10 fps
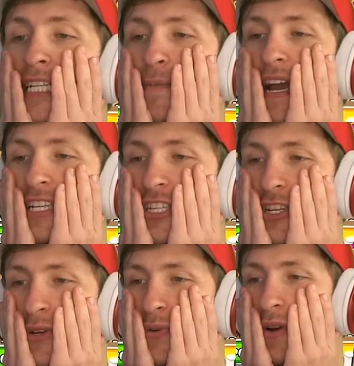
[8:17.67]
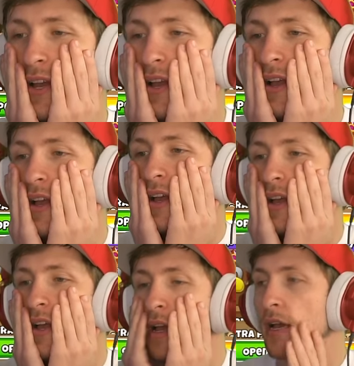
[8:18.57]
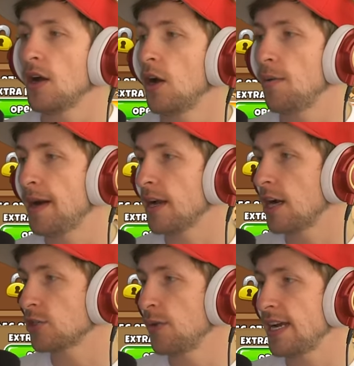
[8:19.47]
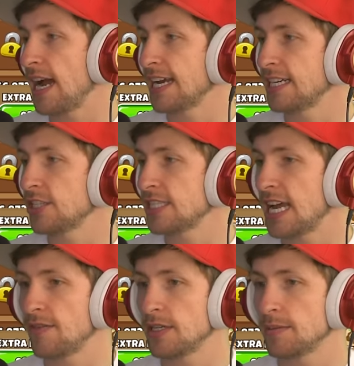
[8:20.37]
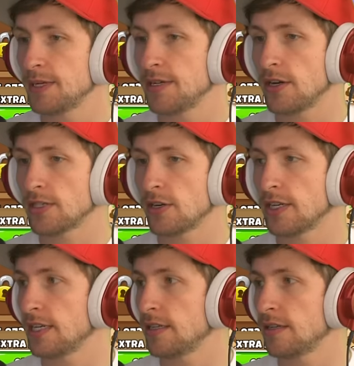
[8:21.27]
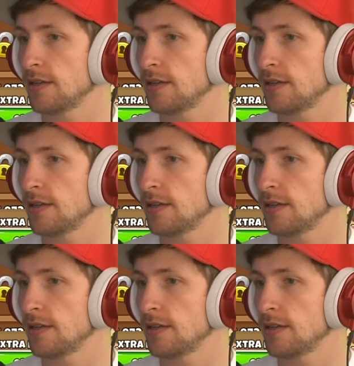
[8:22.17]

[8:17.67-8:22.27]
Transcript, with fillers: spikes too oh my gosh wait i can just have it be a target